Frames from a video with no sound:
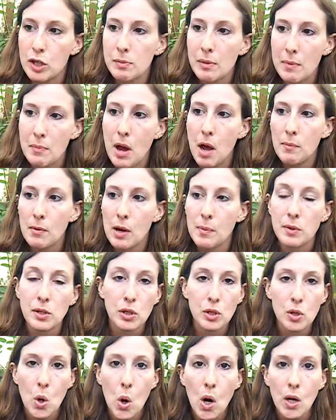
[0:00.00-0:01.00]
So my mom comes
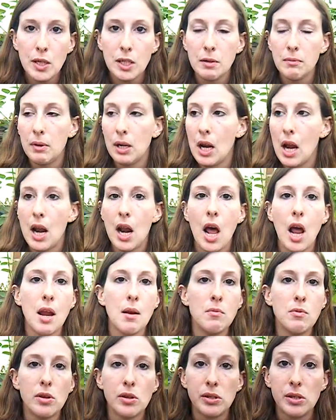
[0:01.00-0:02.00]
to talk to me, and I
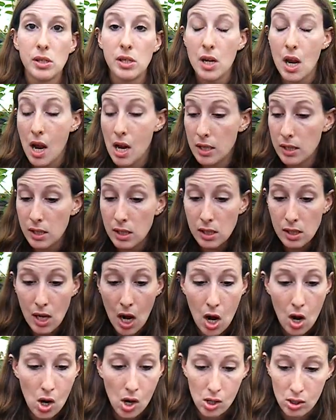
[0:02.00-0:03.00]
am just
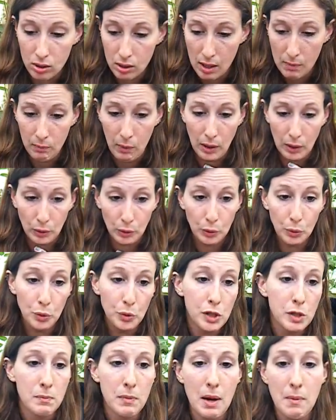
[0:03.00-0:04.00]
hysterical. I'm like
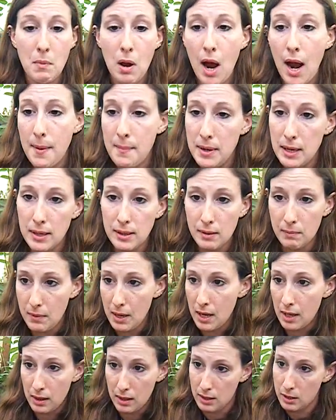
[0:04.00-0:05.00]
losing my mind because I'm
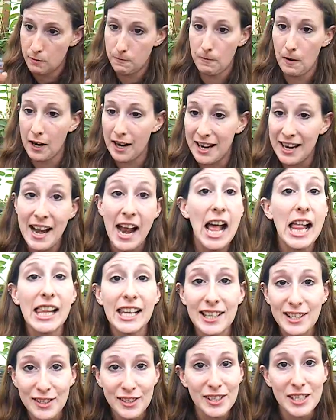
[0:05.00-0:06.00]
like, these fucking
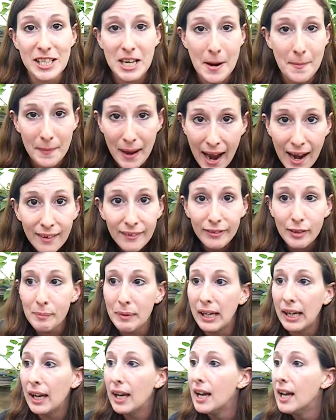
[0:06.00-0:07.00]
aliens are gonna come back for
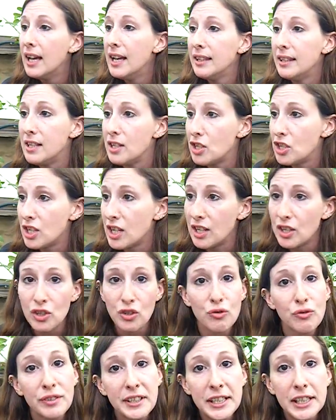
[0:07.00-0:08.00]
me. This shit
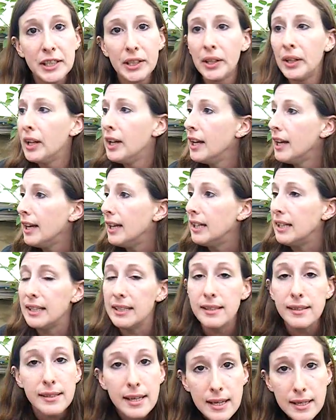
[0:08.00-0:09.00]
is real. It
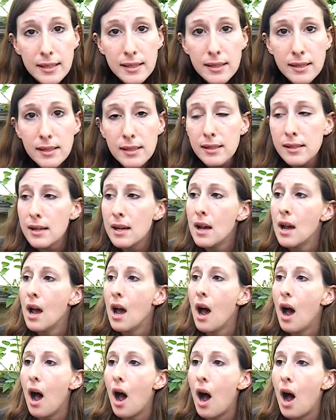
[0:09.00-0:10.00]
exists.
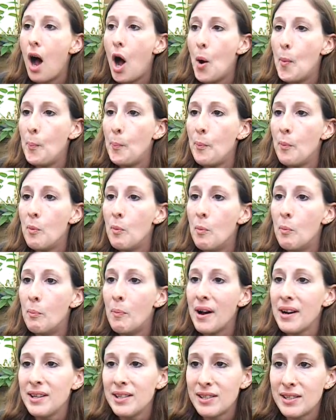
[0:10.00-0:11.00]

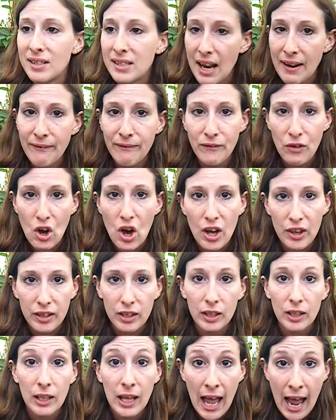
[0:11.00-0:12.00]
My
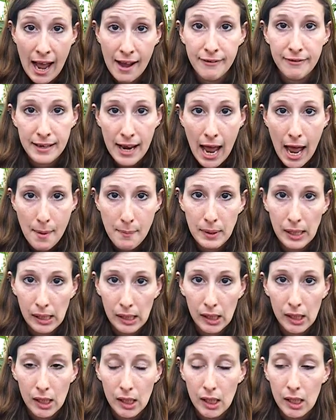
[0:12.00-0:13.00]
stepfather laughed at
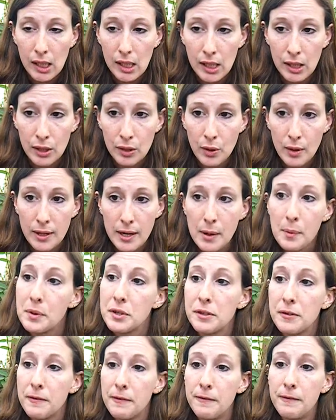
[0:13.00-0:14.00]
me. He thought I
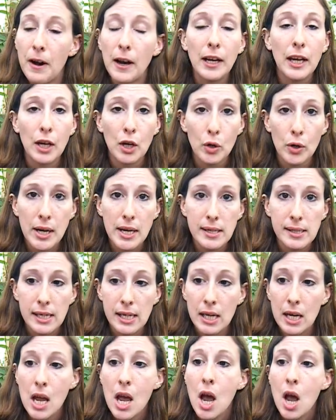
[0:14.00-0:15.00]
was fucking
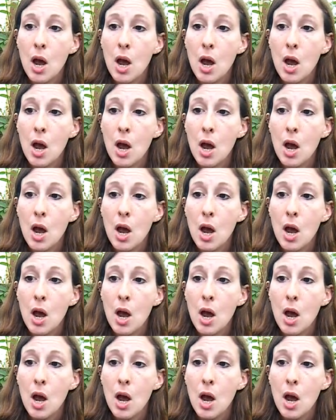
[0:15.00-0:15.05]
crazy.